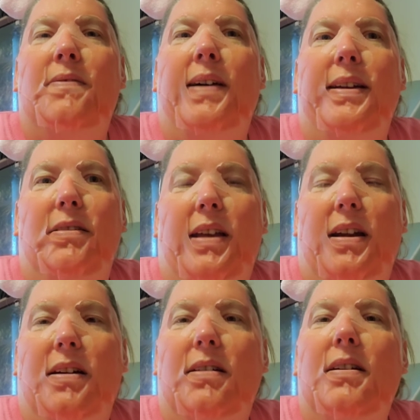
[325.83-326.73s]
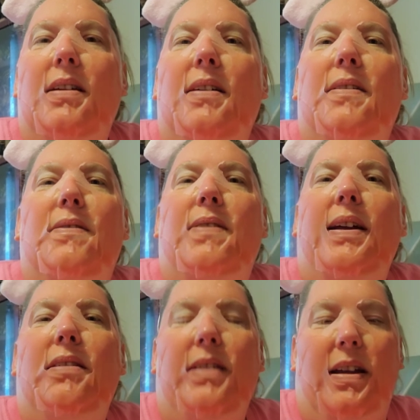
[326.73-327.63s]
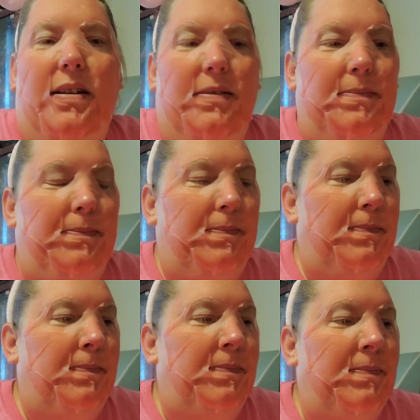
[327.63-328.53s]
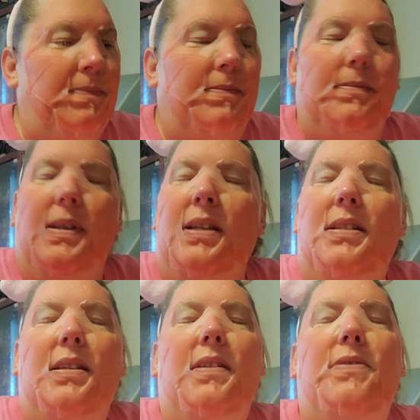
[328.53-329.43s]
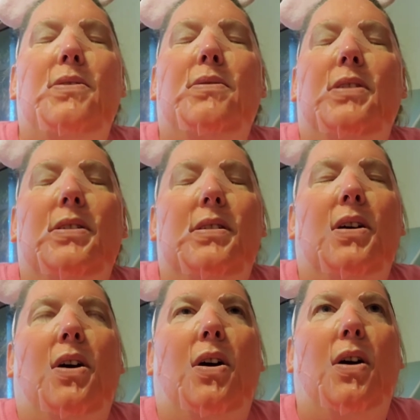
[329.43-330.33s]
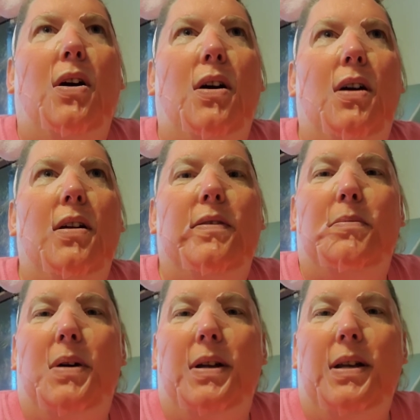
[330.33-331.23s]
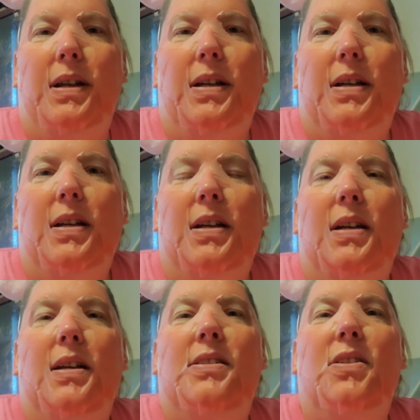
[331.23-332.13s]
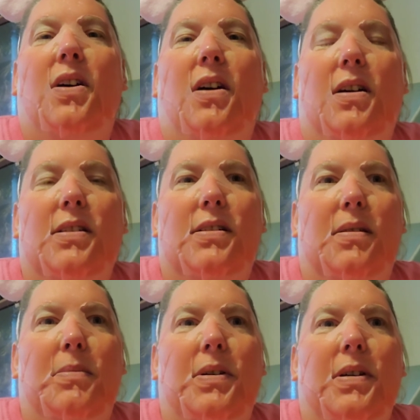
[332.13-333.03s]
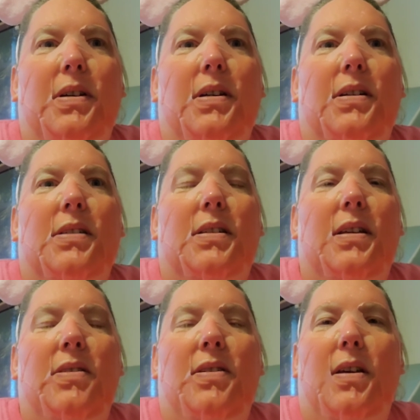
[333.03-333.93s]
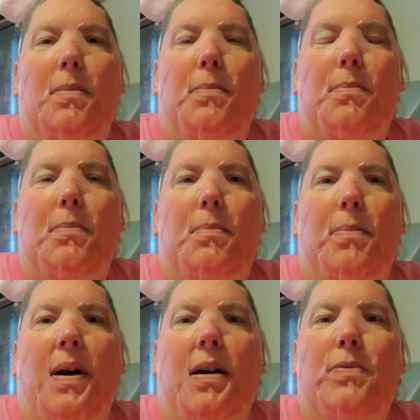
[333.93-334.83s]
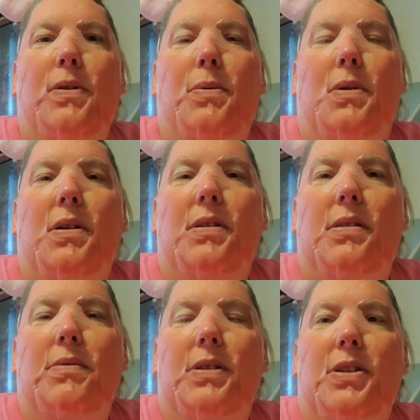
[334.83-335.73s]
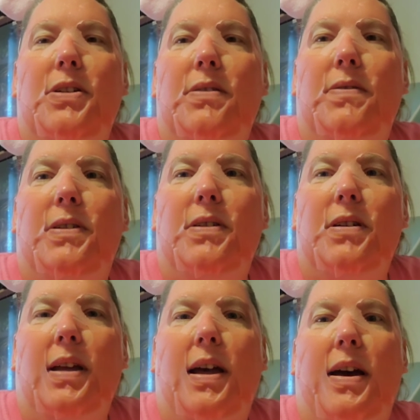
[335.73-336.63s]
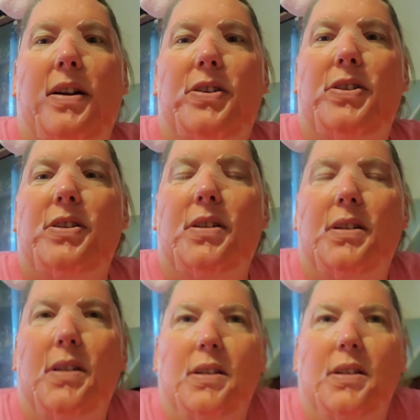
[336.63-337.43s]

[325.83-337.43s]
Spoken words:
Vital care. Vital care. It saves you a ton of money. It's awesome. It's like you get PAL rewards in return for cash.